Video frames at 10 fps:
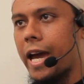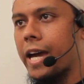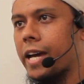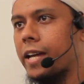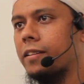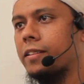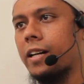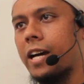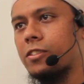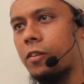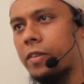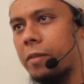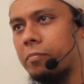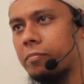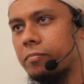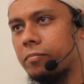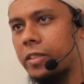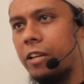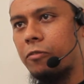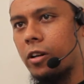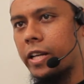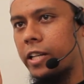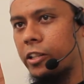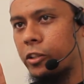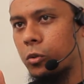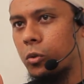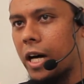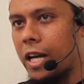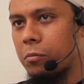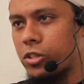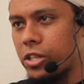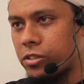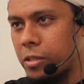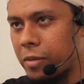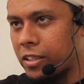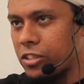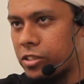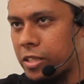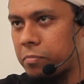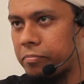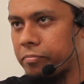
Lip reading: And the rest of them, they fall into Al-Mujassima, Tajsim.